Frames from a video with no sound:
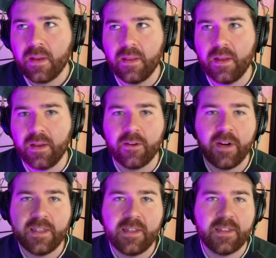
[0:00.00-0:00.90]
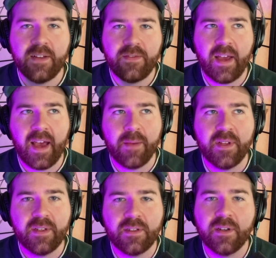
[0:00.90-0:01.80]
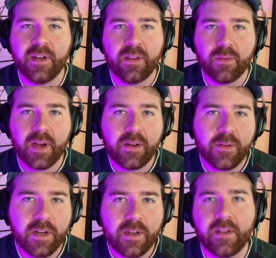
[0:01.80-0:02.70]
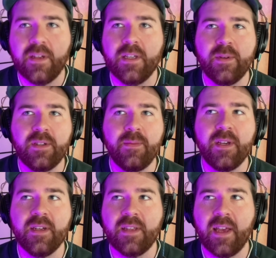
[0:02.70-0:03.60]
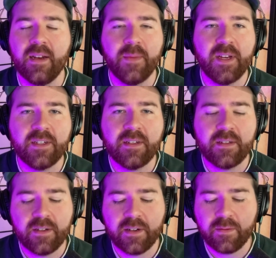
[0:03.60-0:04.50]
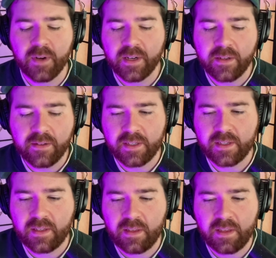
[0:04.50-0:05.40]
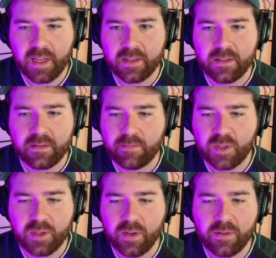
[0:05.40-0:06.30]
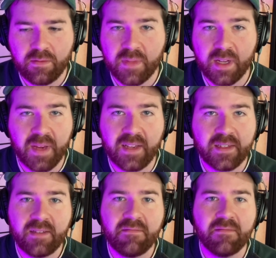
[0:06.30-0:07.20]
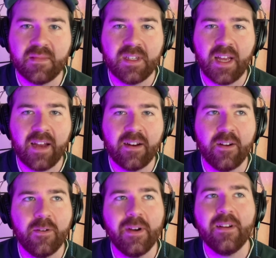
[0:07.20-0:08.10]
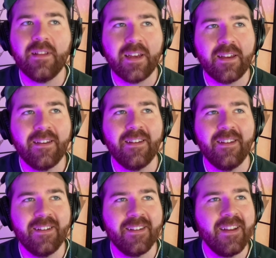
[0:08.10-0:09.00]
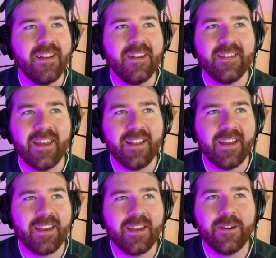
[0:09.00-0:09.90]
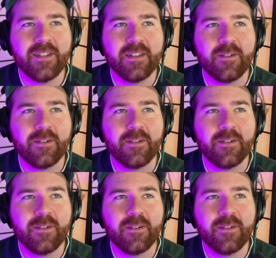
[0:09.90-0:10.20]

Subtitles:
the crazy stuff that happens during the Wano arc, especially because the animation during Wano just gets so amazing just out of nowhere. Like they like increased the